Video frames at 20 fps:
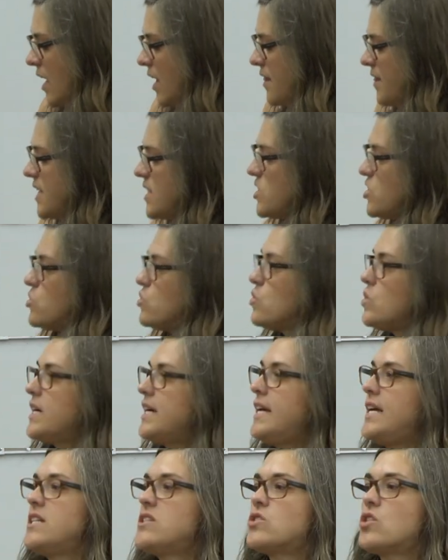This
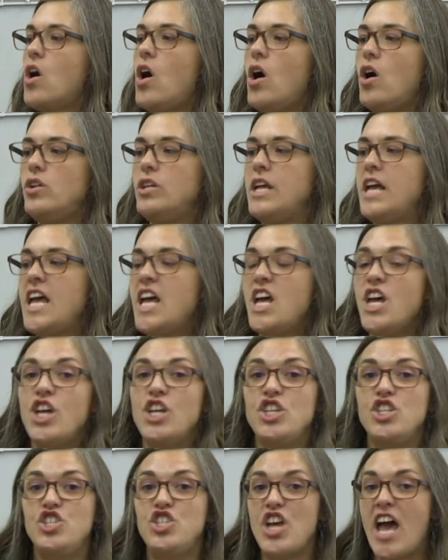story is called
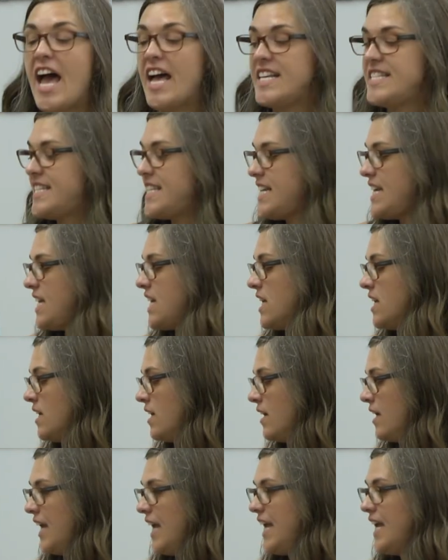Jazzy
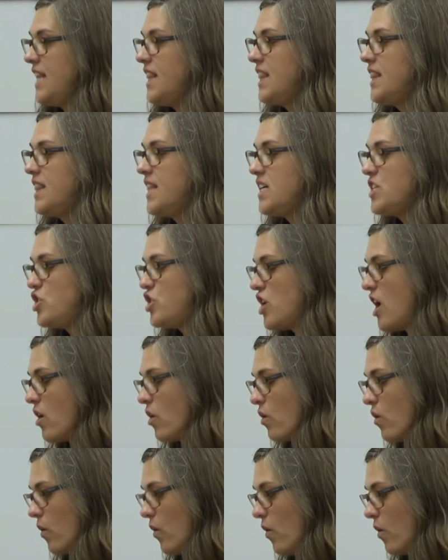in the
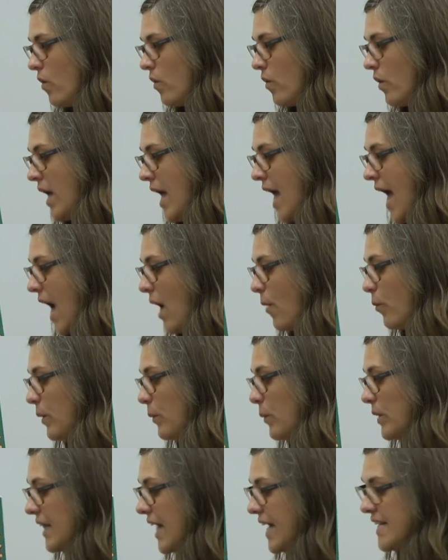Jungle. And we
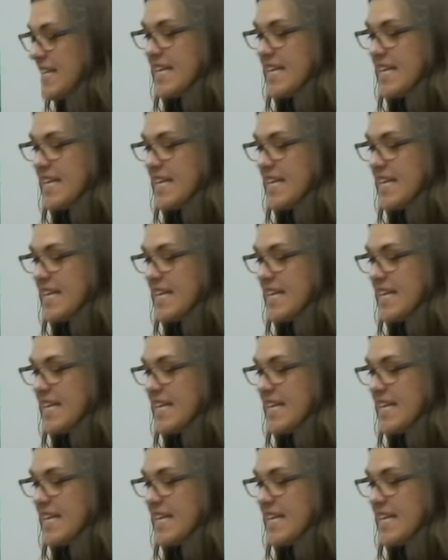would like